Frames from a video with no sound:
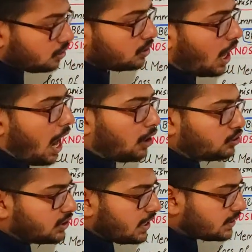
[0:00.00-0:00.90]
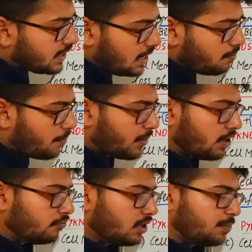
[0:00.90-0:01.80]
The outside cell
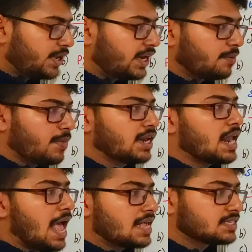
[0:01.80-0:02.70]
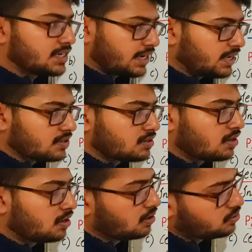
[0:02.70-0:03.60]
membrane will be remain as it
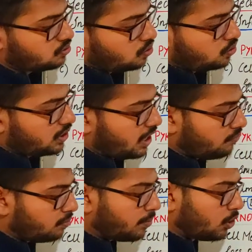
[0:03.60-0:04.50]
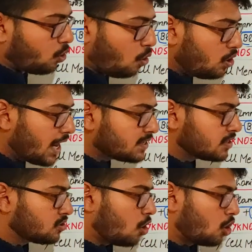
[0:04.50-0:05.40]
is. So there will be no
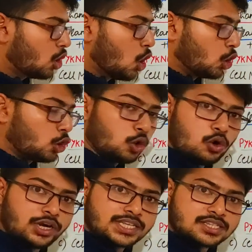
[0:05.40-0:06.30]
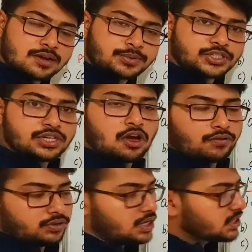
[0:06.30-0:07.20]
lysis or no disruption
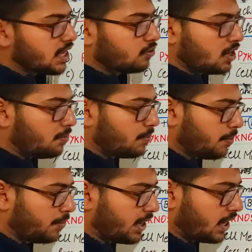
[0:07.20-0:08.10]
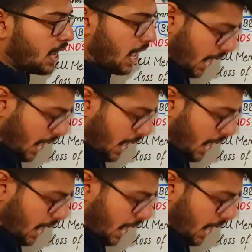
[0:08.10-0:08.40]
of the cellular membrane.